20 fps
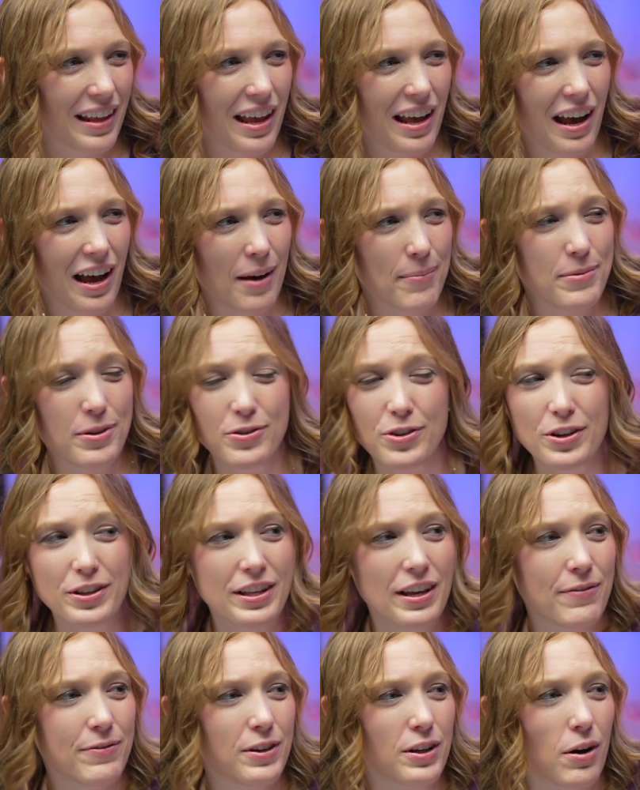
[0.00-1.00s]
You just
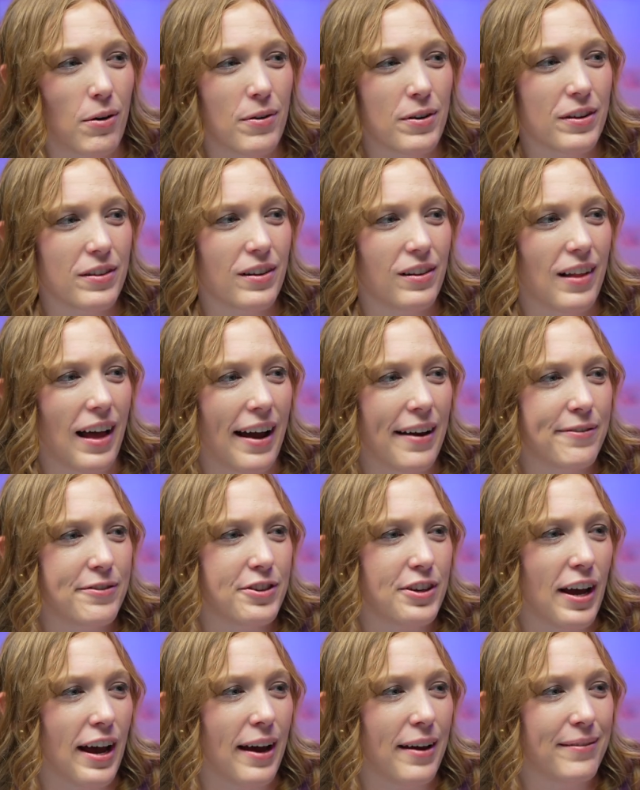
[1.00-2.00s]
have to go into the live
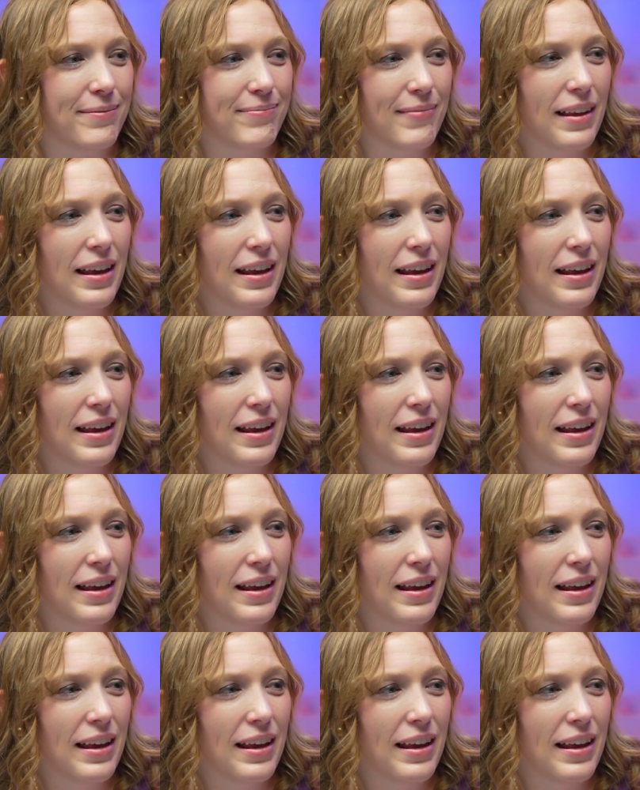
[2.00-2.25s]
chat.